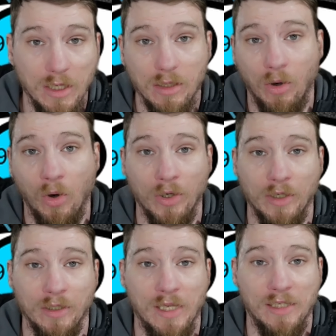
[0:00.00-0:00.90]
or
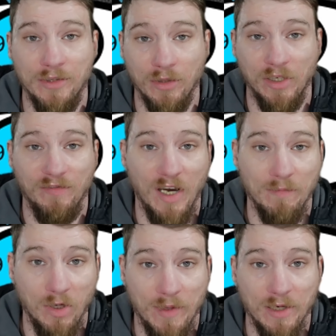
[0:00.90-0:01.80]
in the 35
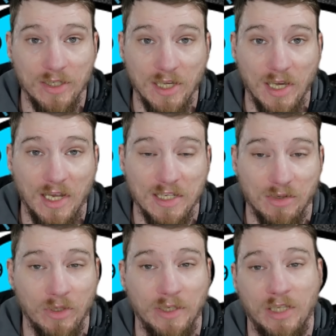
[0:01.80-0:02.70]
millimeter size,
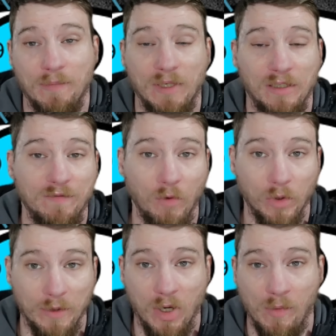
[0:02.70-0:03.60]
or you can get them in the
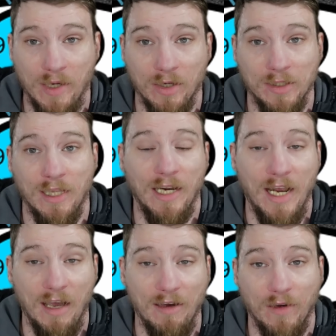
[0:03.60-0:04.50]
40 millimeter that I
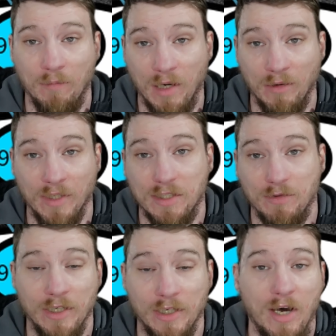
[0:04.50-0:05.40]
have on my wrist
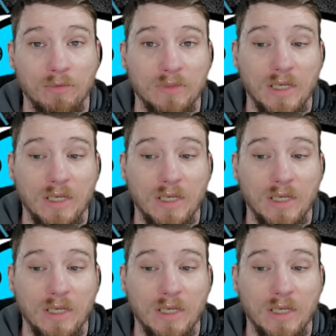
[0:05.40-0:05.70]
right now.